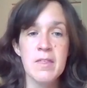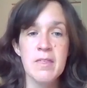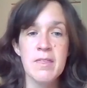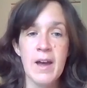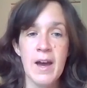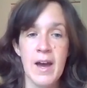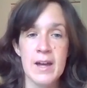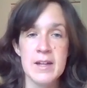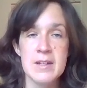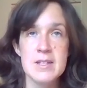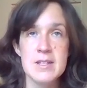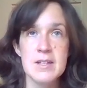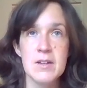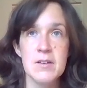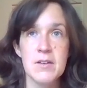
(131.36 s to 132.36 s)
that
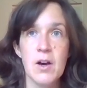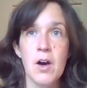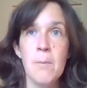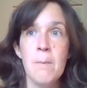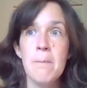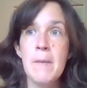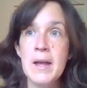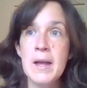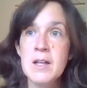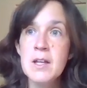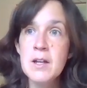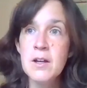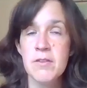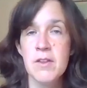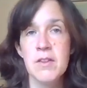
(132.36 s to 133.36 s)

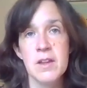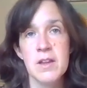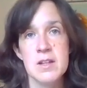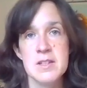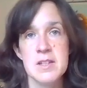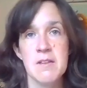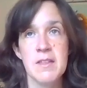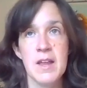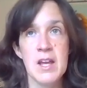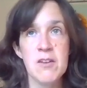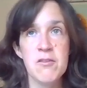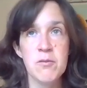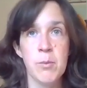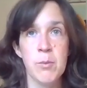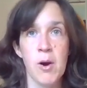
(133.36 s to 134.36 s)
many of the things that
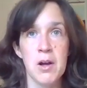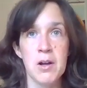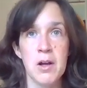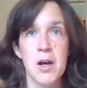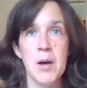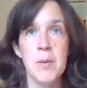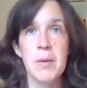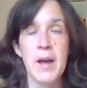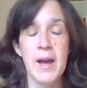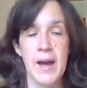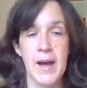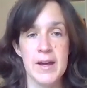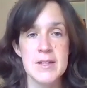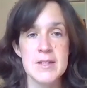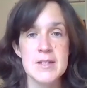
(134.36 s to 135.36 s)
they've brought up
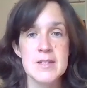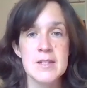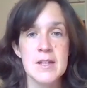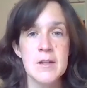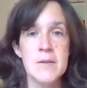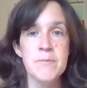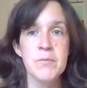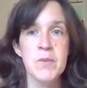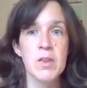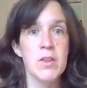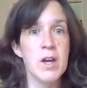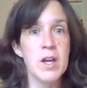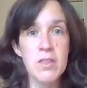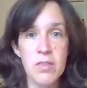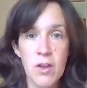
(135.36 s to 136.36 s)
as
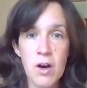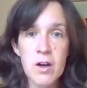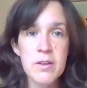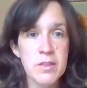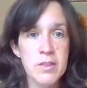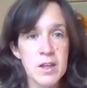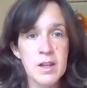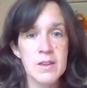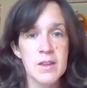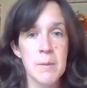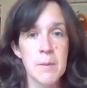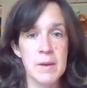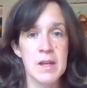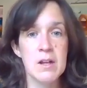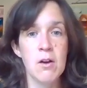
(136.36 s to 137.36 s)
like the thing
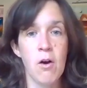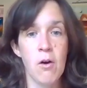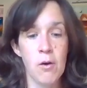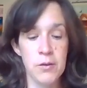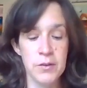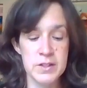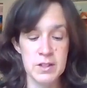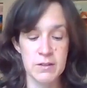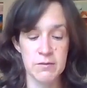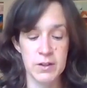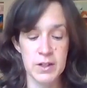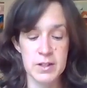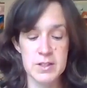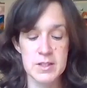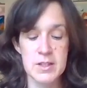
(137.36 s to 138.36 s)
that made all the
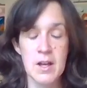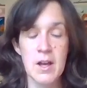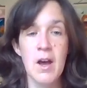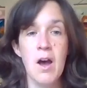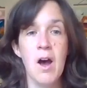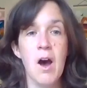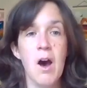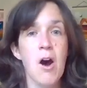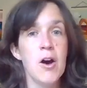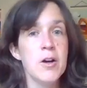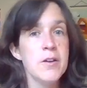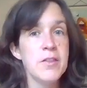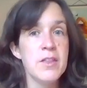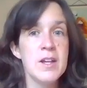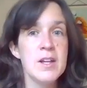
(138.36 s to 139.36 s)
difference
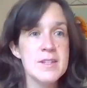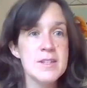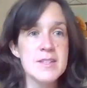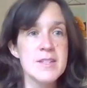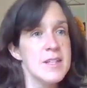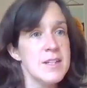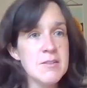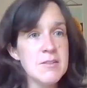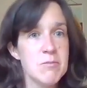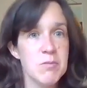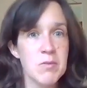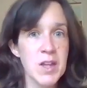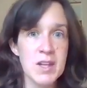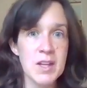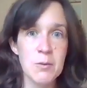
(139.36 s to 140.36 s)
are things that
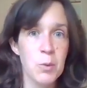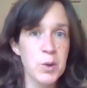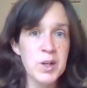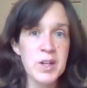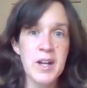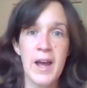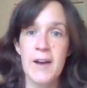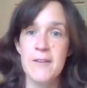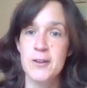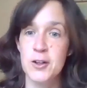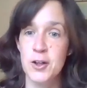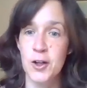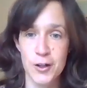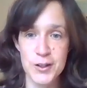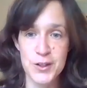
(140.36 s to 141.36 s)
like wouldn't have
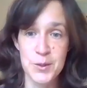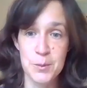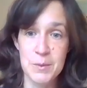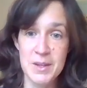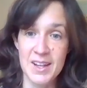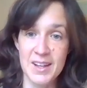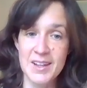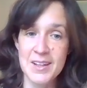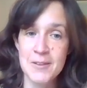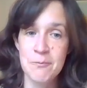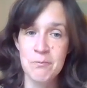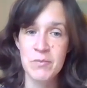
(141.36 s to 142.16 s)
occurred to me.